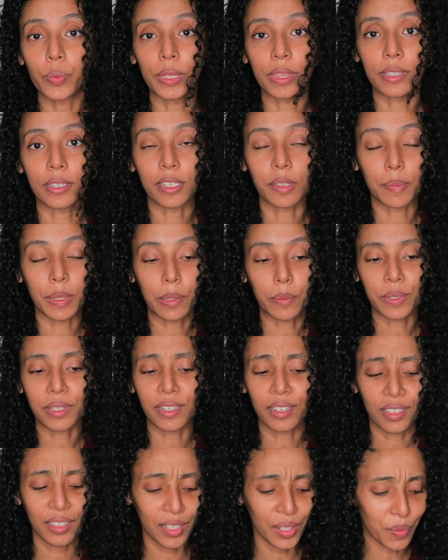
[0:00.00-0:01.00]
with this, but I was
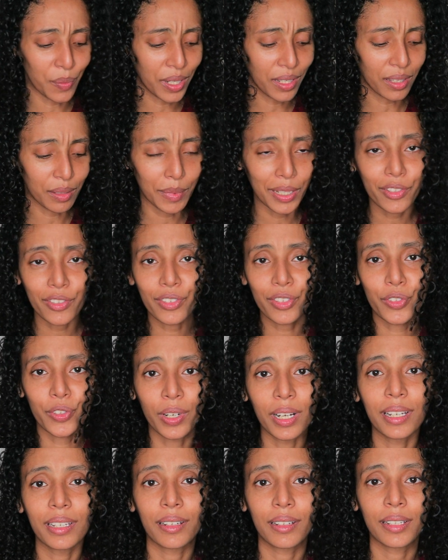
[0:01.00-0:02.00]
like, you know what, let me just
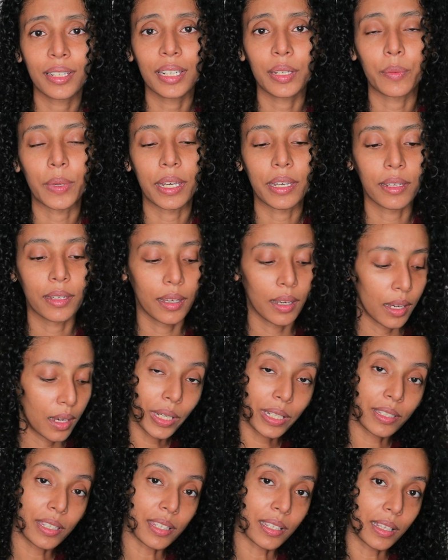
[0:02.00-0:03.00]
try it on anyway.
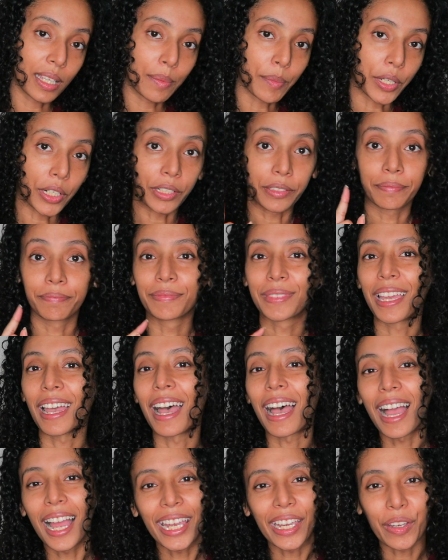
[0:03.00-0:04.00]
Quick disclaimer,
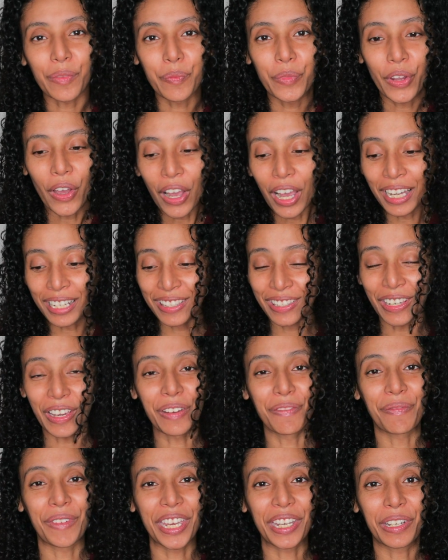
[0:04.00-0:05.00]
I am not
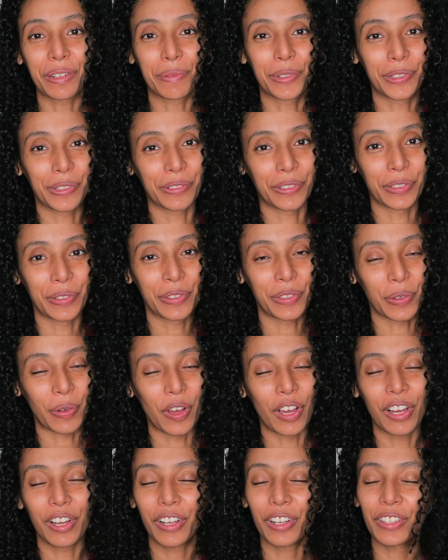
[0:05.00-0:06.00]
a makeup guru, so
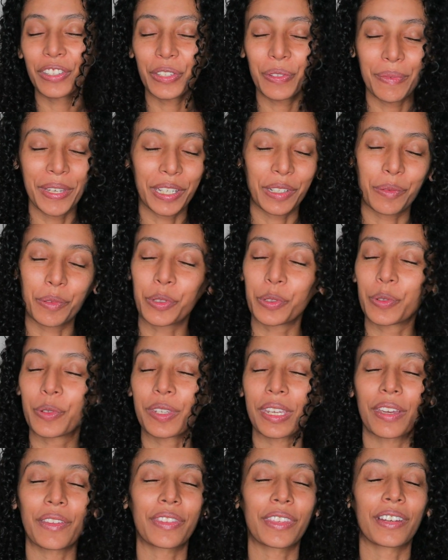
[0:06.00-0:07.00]
all you makeup gurus
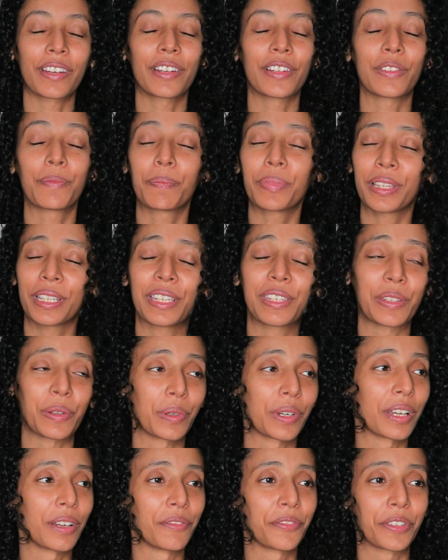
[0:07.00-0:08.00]
out there, please
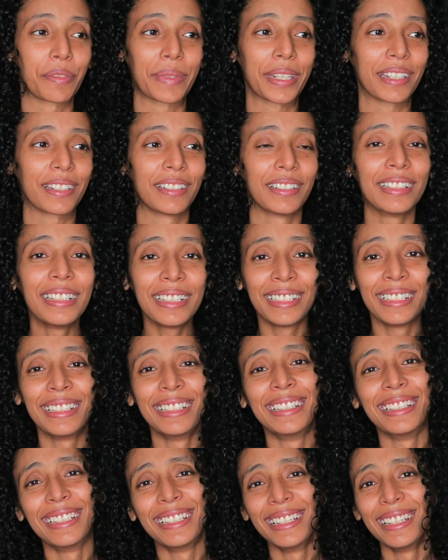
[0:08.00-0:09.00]
don't come for me.
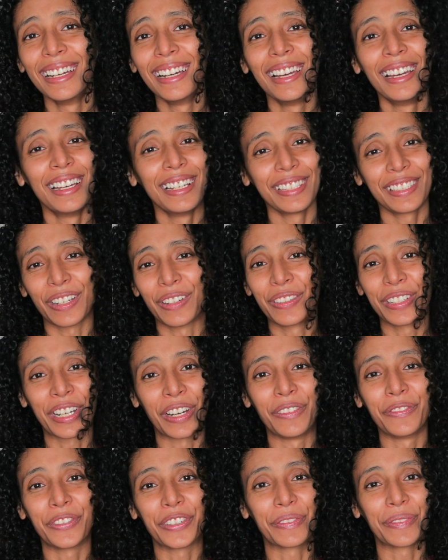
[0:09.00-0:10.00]
Don't
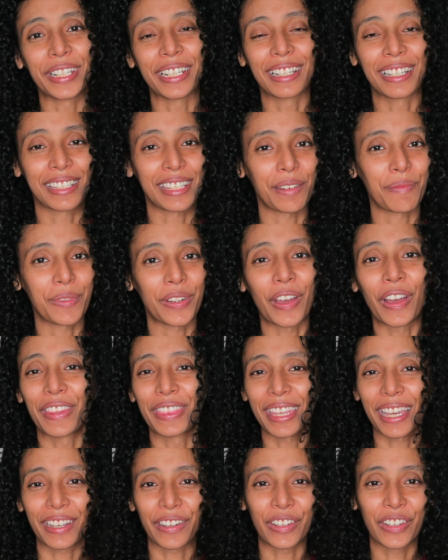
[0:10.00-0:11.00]
come for me because I'm not
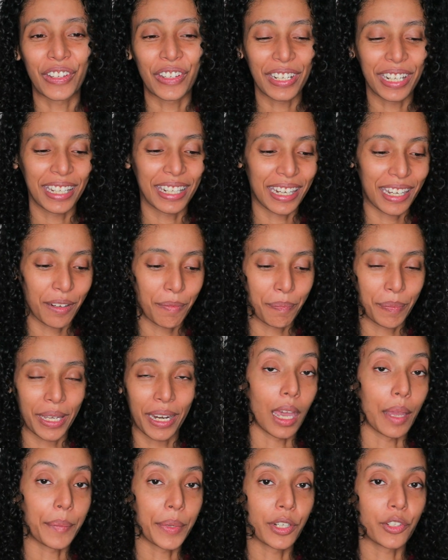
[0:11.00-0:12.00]
that good at it,
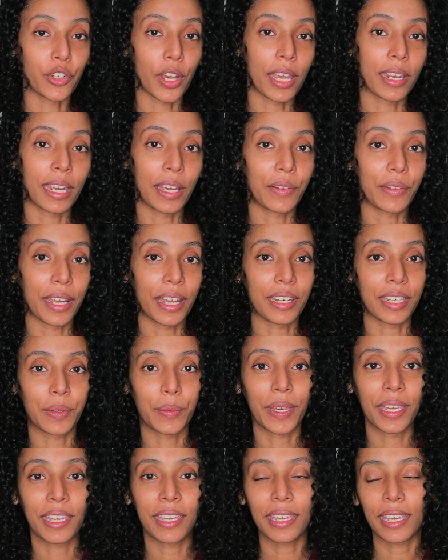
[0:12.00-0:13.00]
but I'm gonna try it out
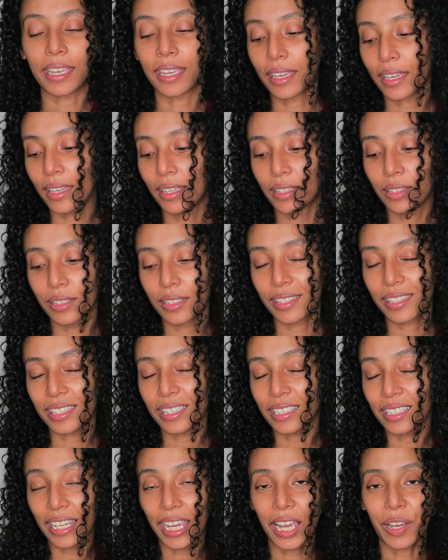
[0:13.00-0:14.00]
anyway and
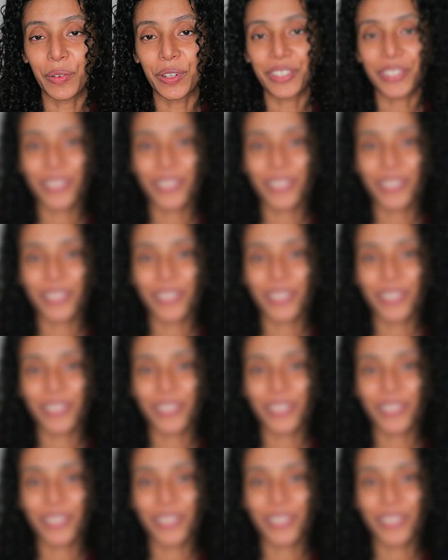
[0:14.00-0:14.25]
see how it